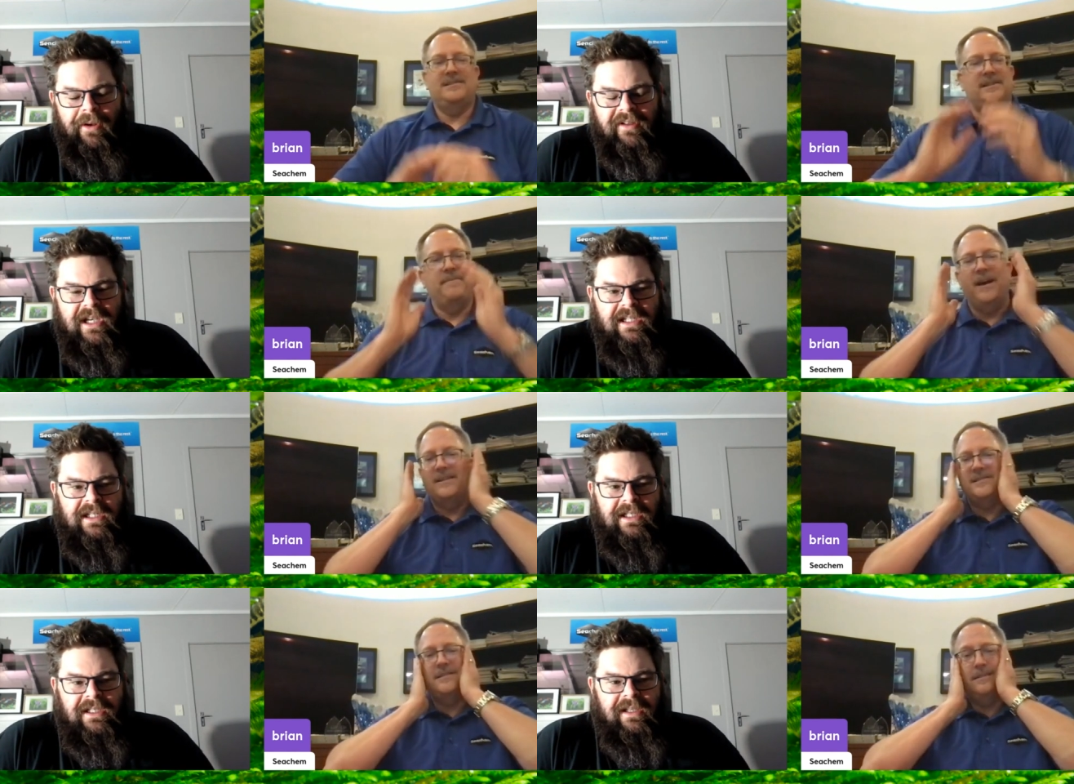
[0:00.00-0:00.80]
Speaker 1: were discussing
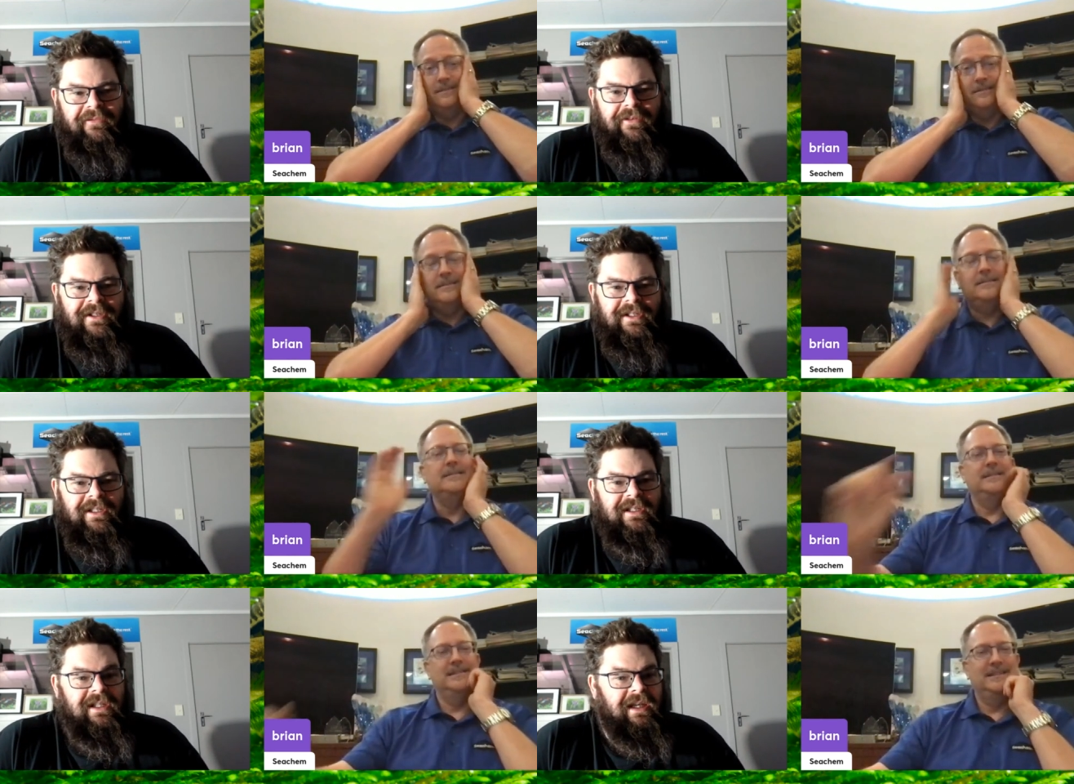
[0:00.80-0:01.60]
the
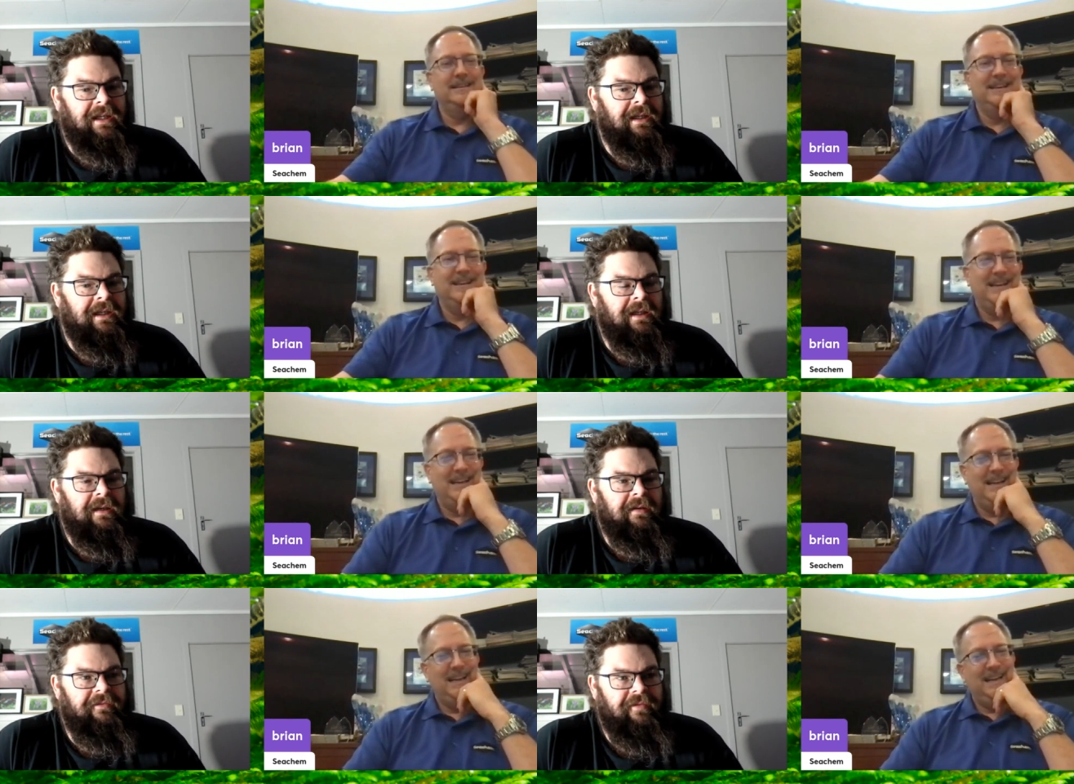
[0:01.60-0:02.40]
differences
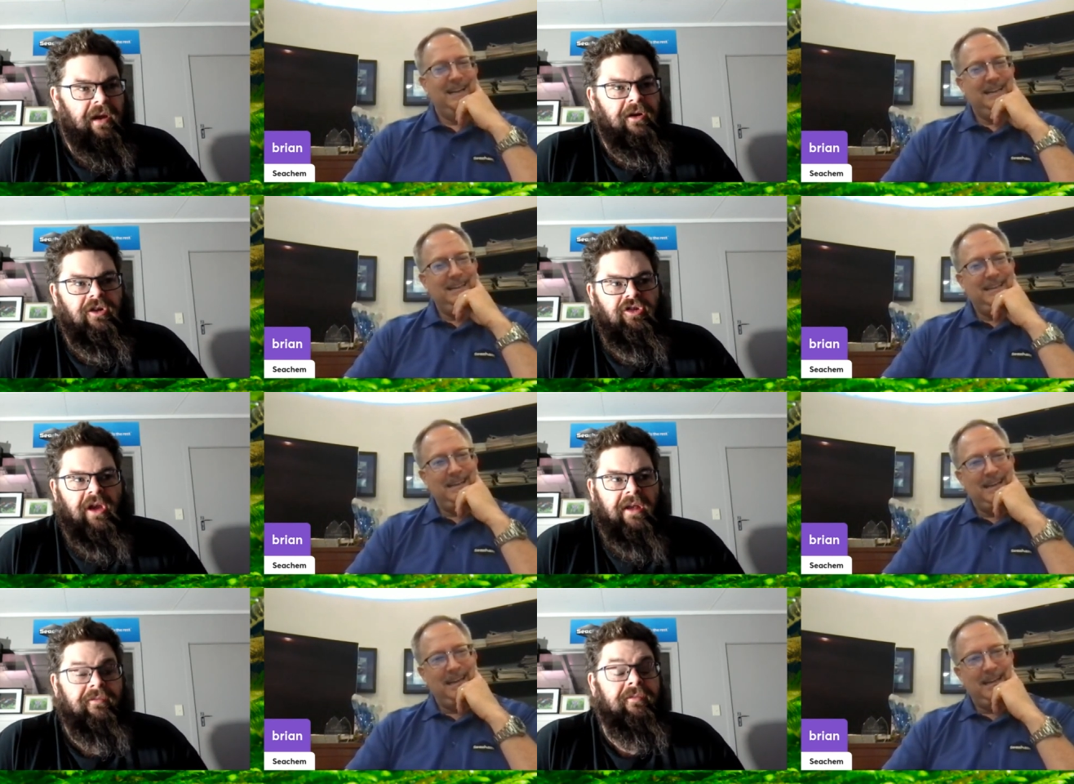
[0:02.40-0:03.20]
in
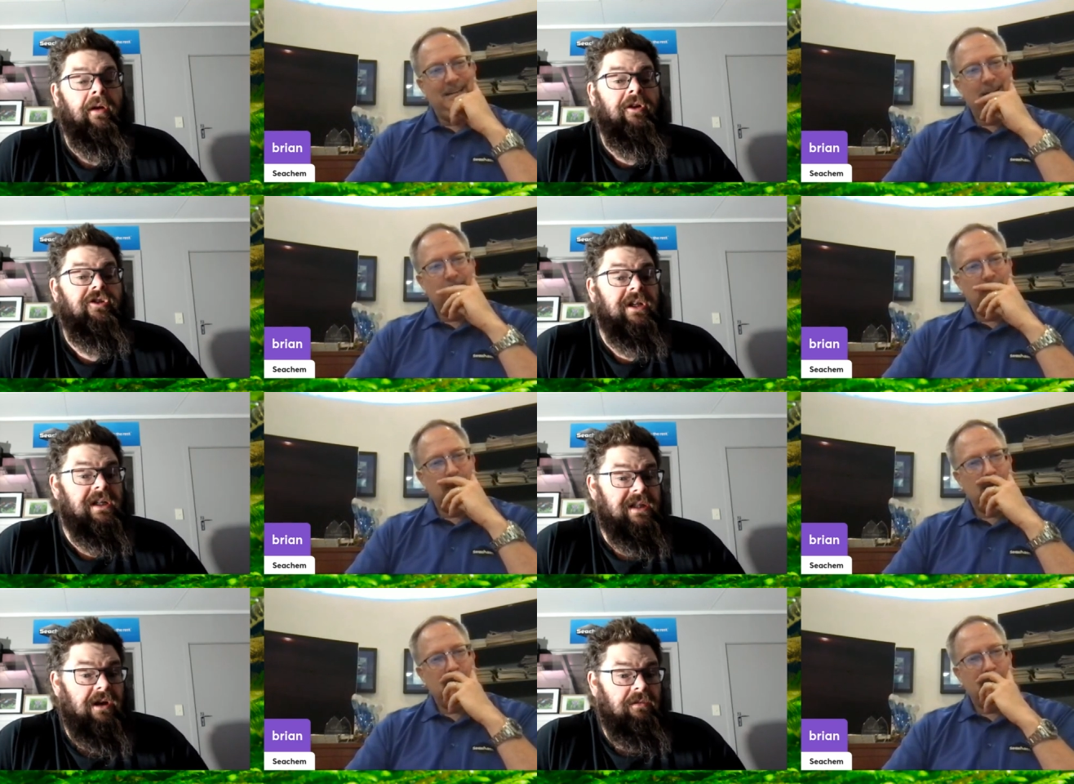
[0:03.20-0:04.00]
Flourish and Flourish
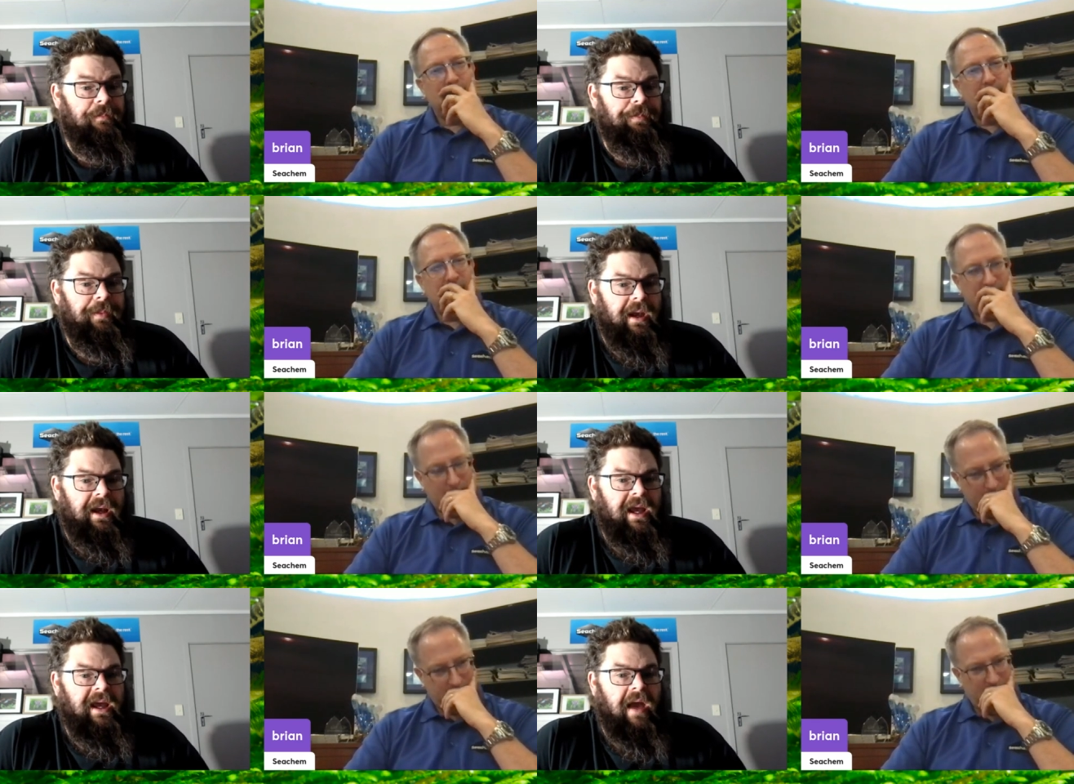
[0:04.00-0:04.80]
Excel,
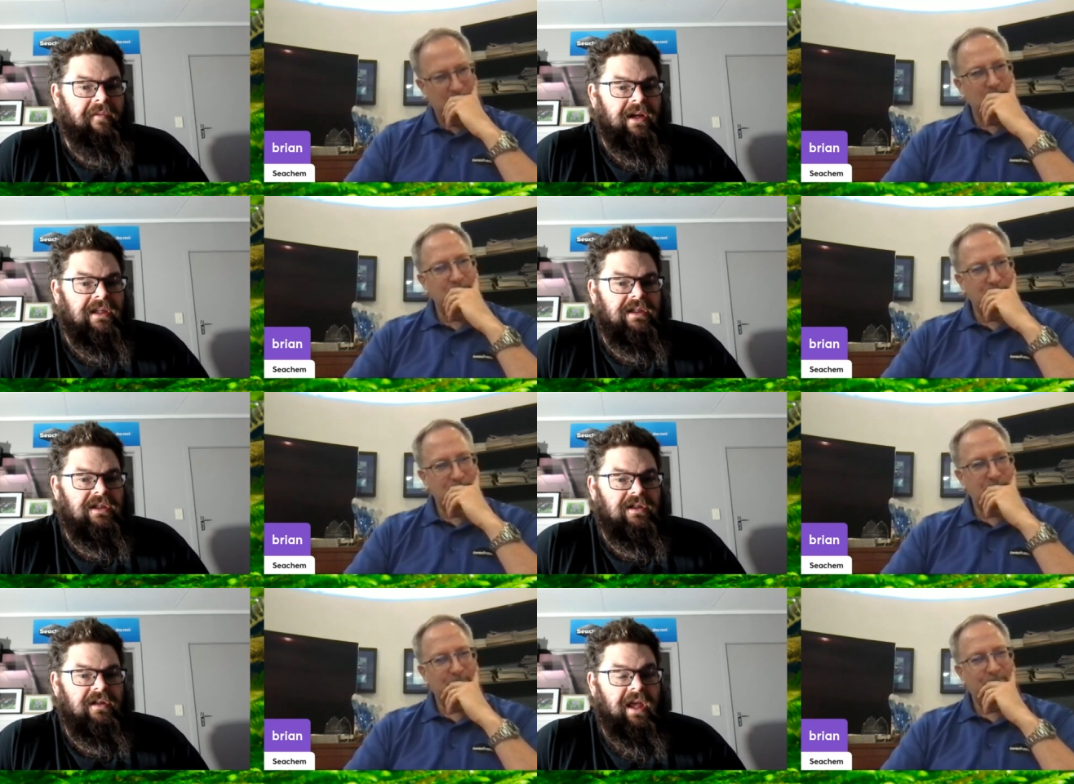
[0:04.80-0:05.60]
and mm -hmm. he mm-hmm. gave
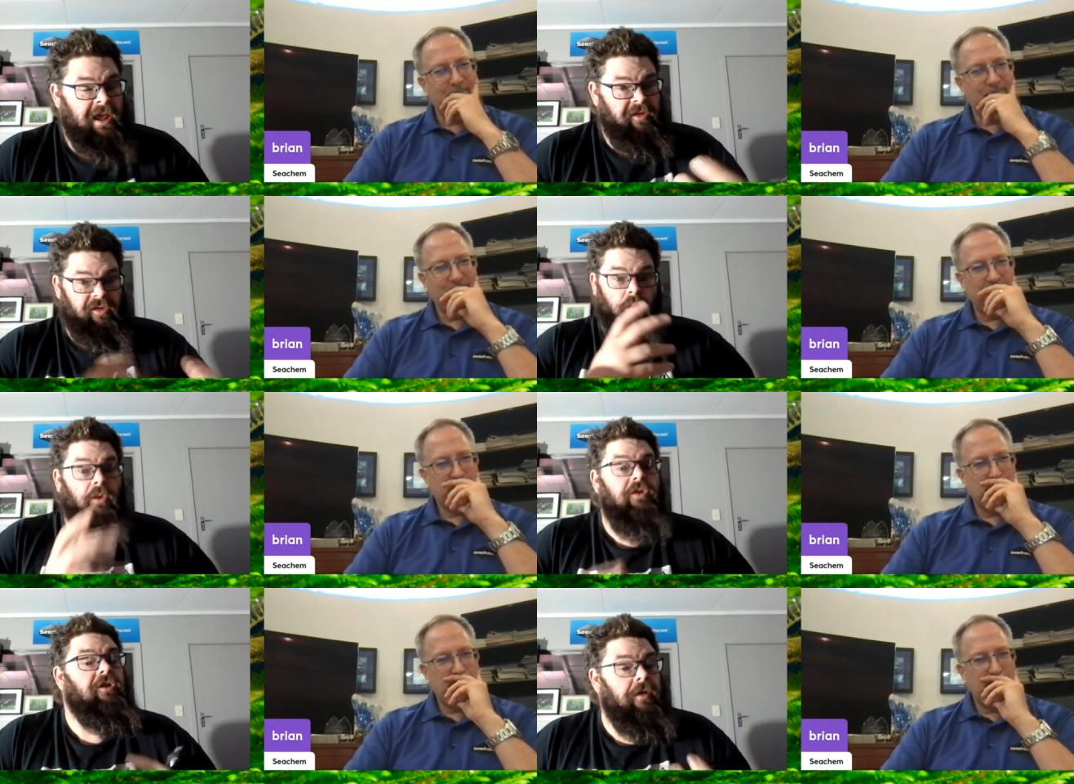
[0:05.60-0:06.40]
us his
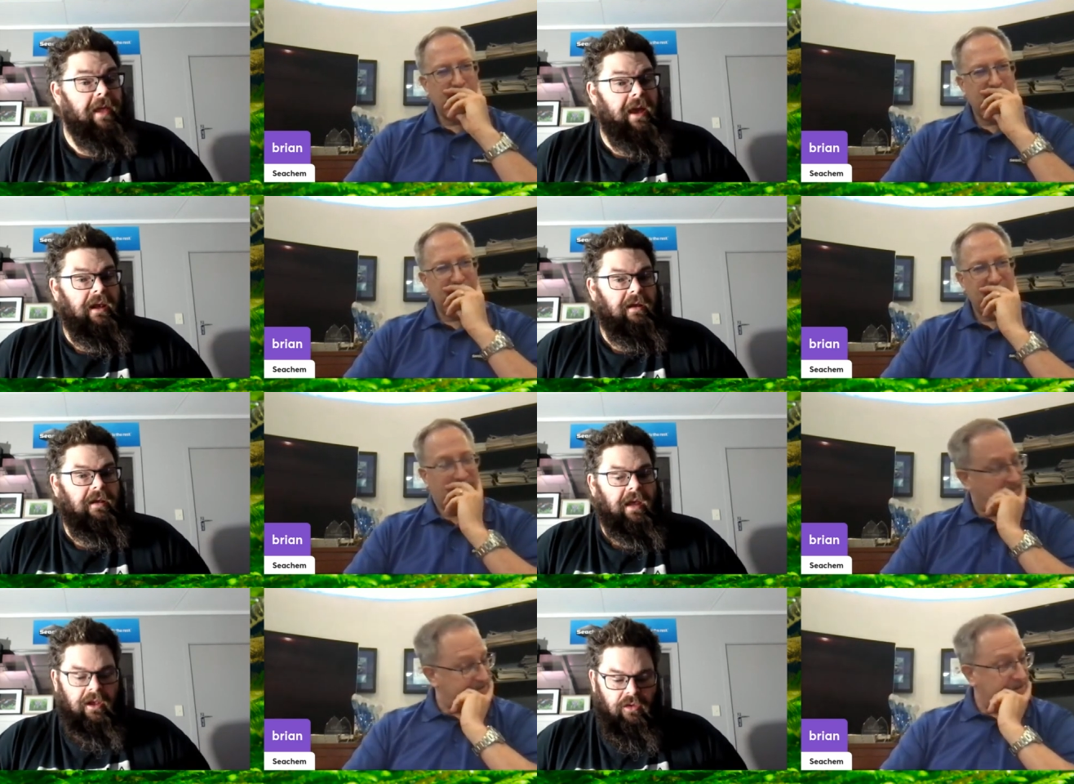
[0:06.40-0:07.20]
thoughts and on that.
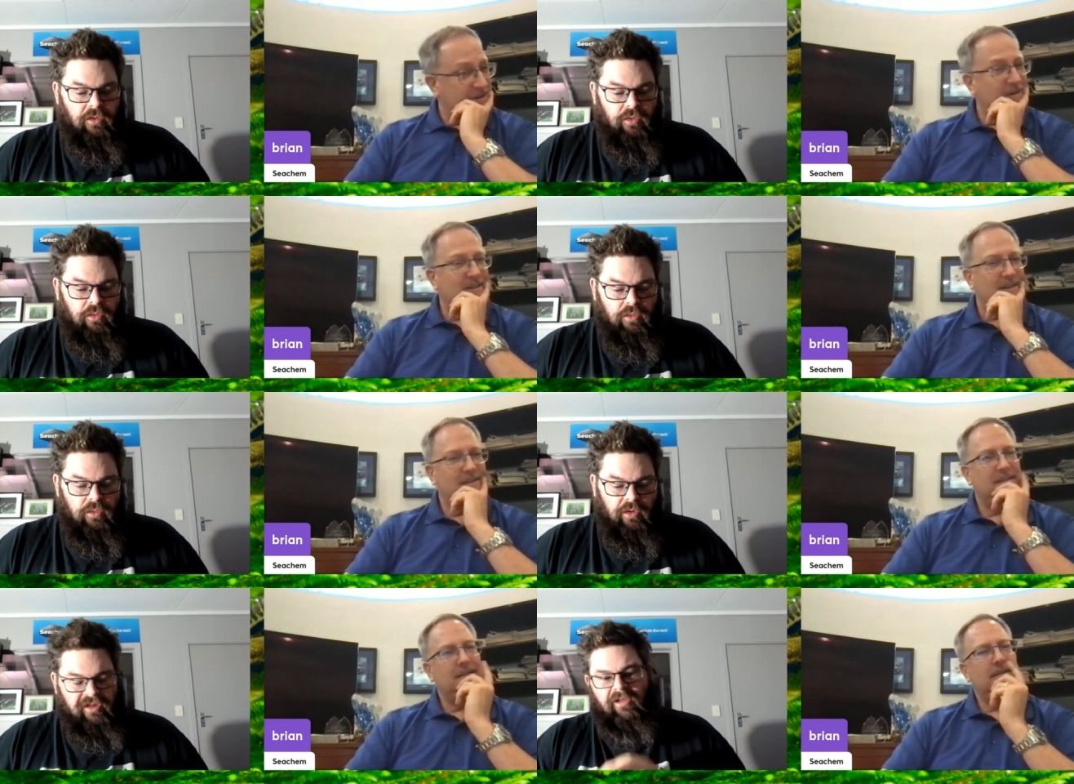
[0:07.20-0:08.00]
Can sure.
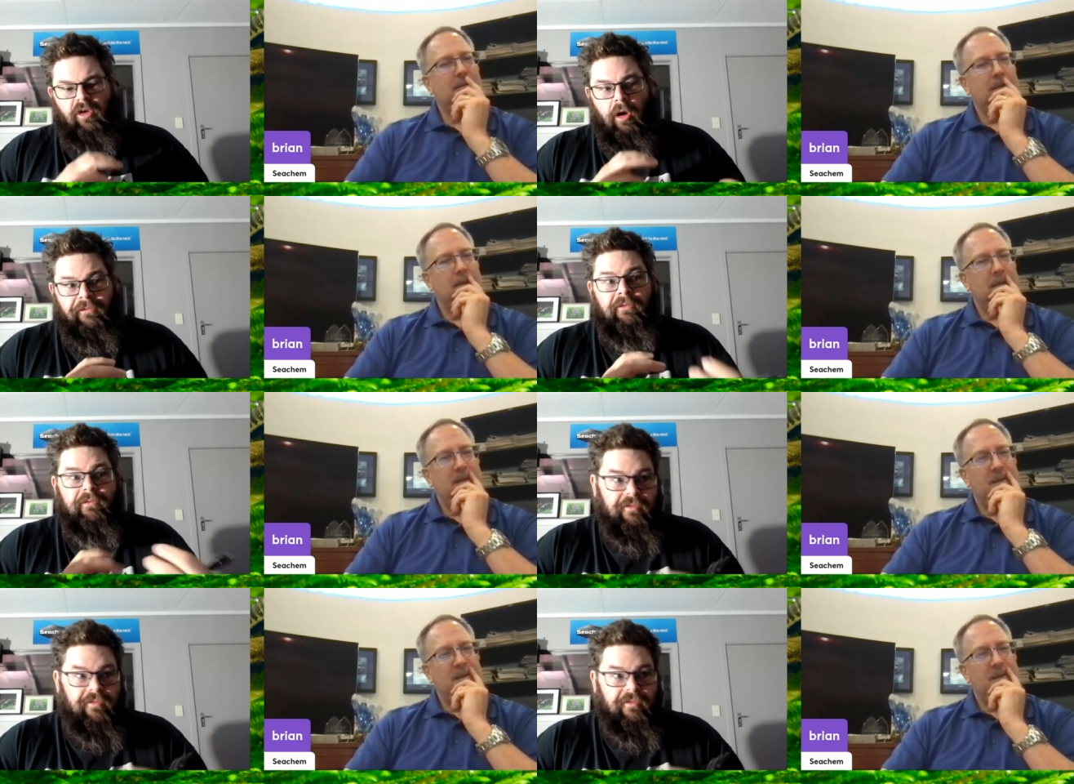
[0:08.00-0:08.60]
you? Because that's often